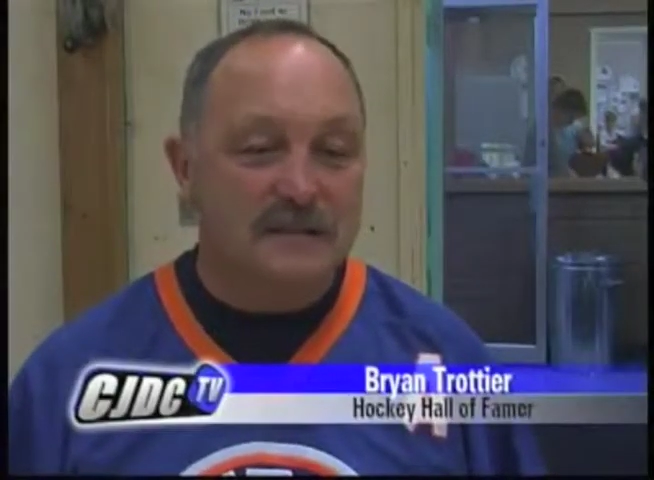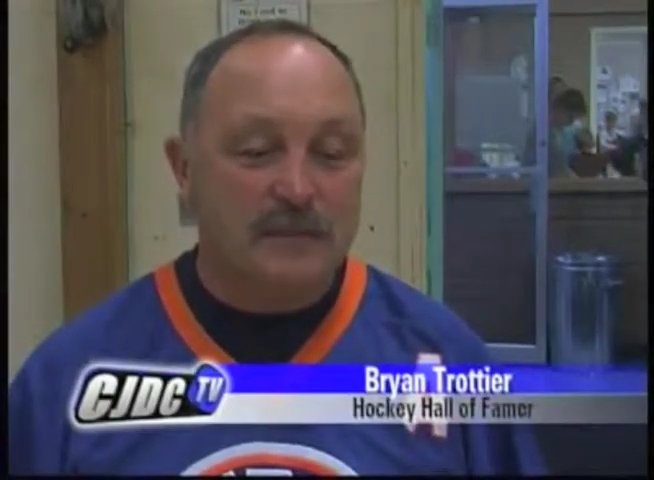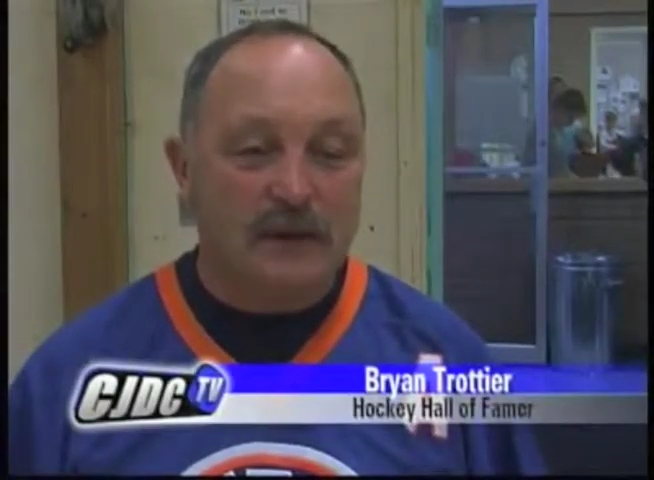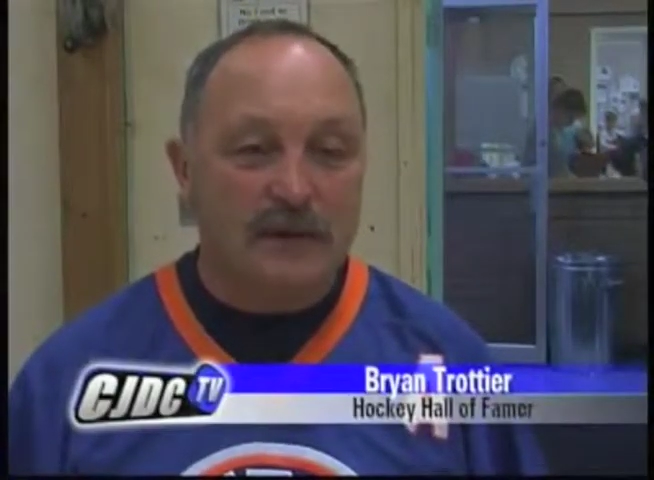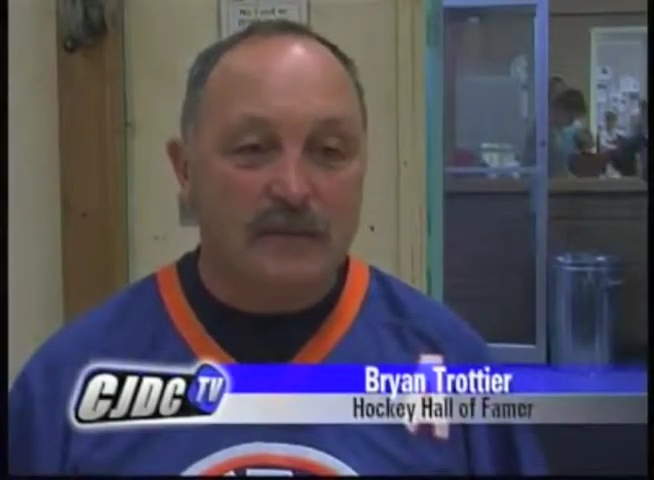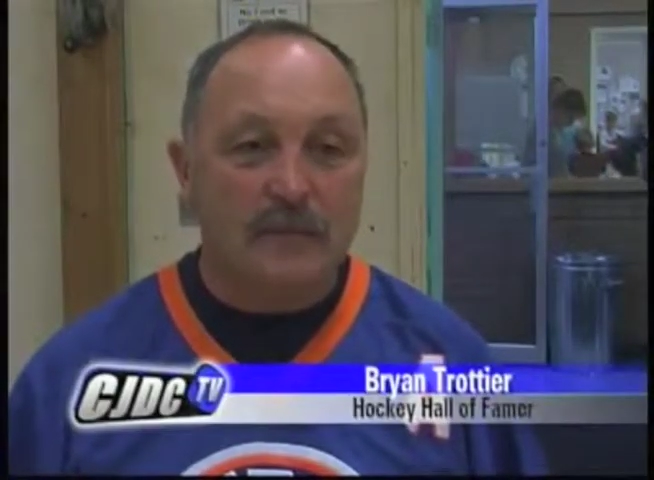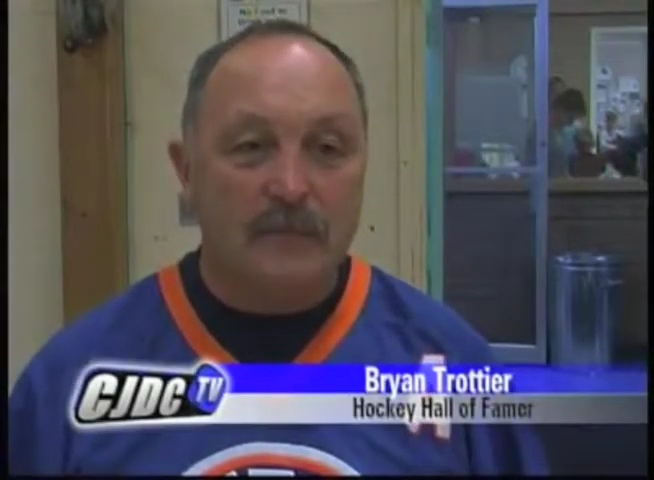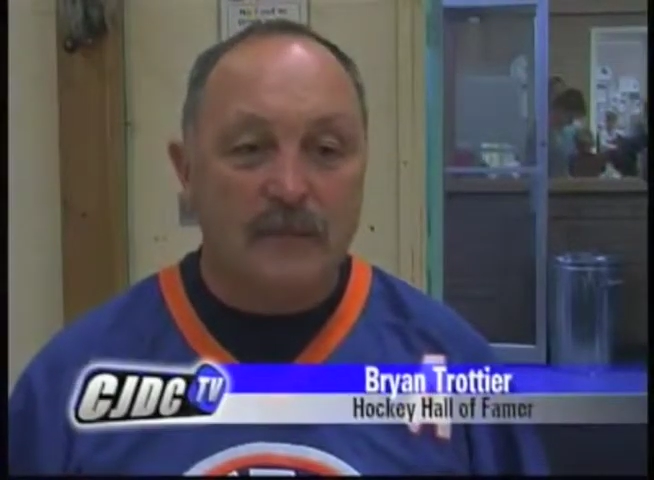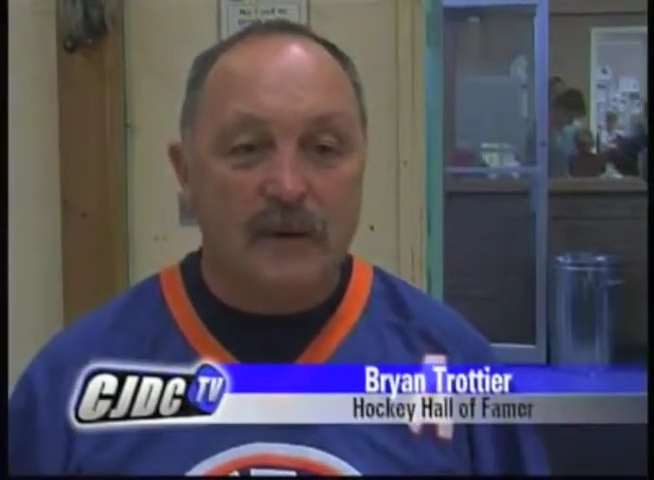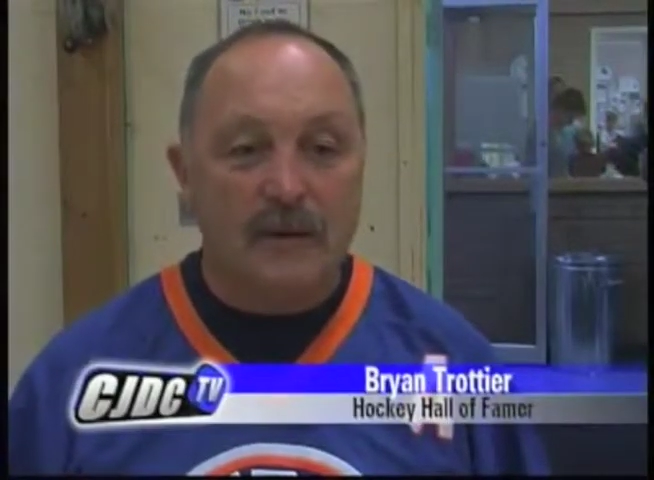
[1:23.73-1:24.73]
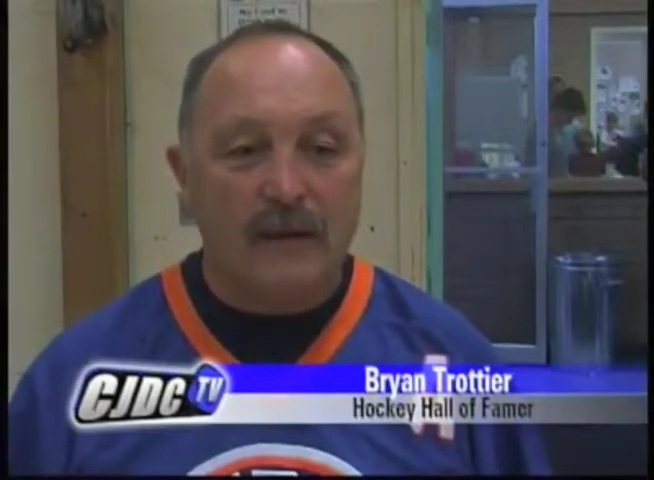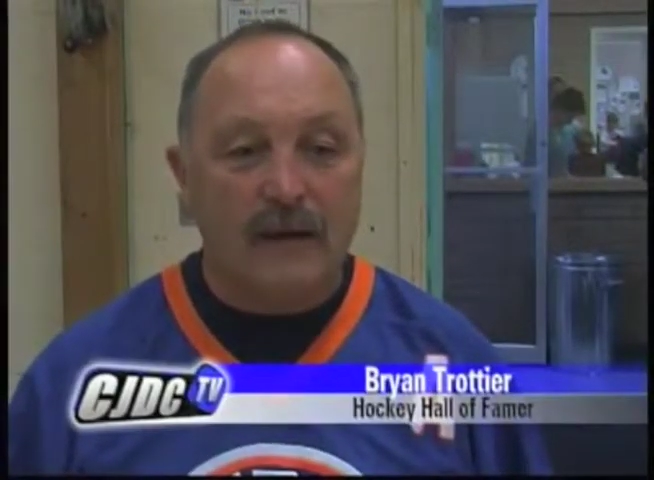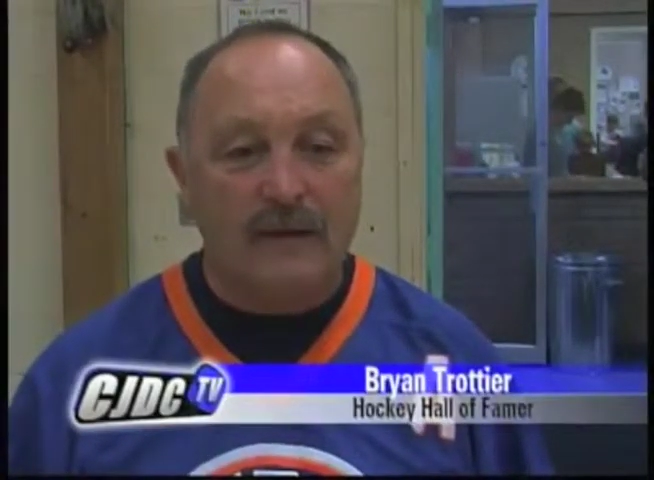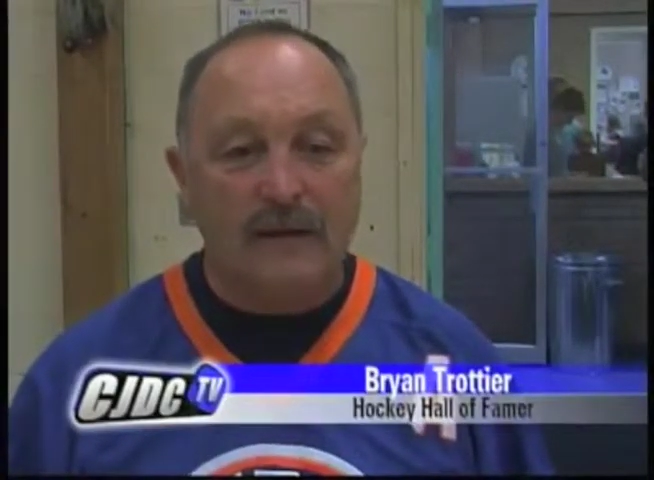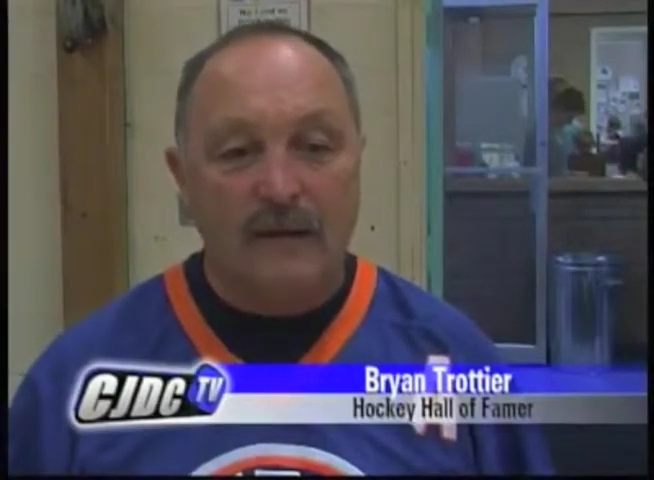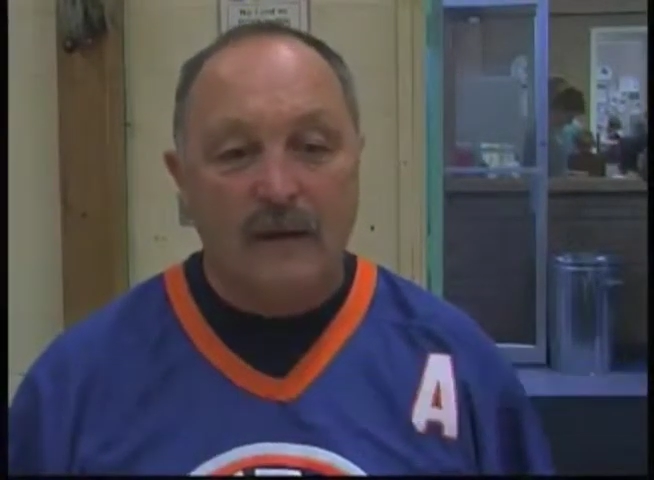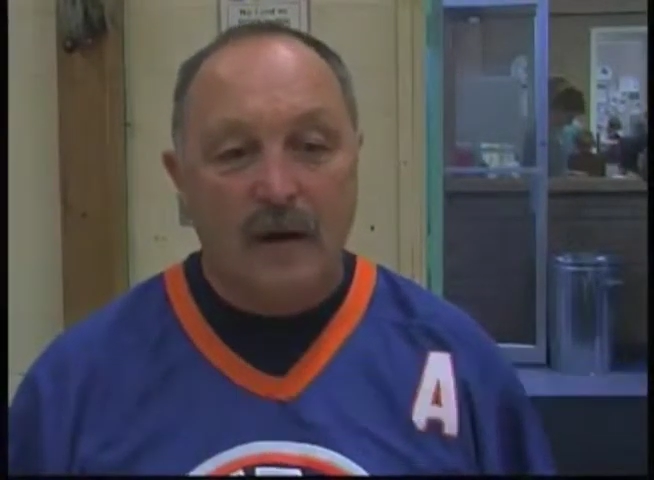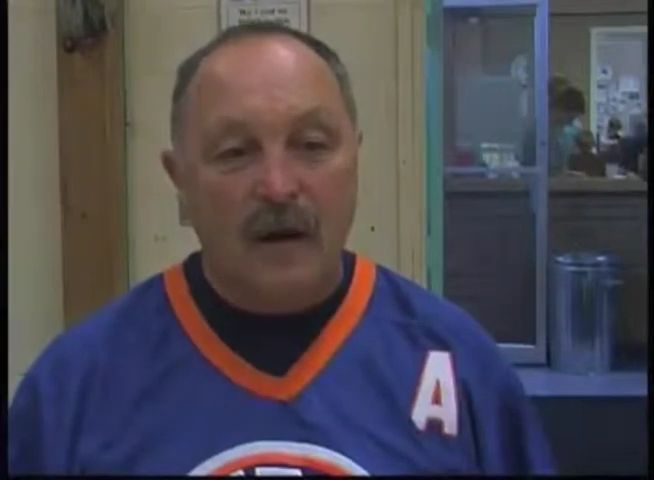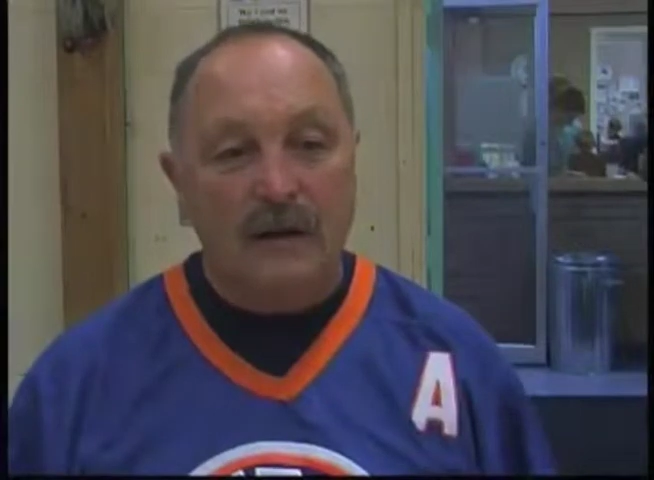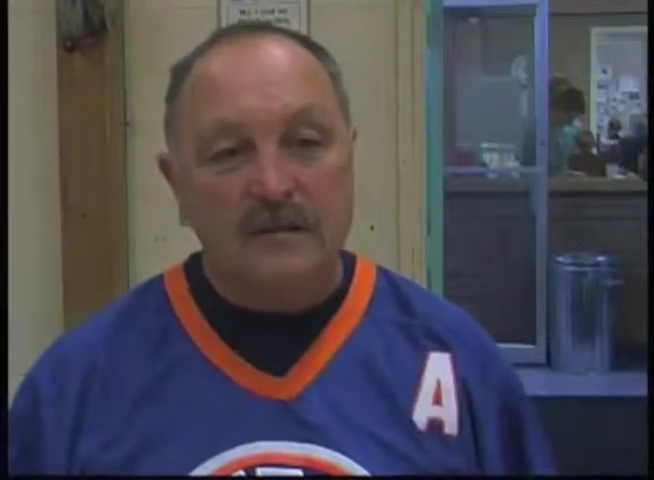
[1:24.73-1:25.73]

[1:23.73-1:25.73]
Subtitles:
but I think beyond that, I think hockey is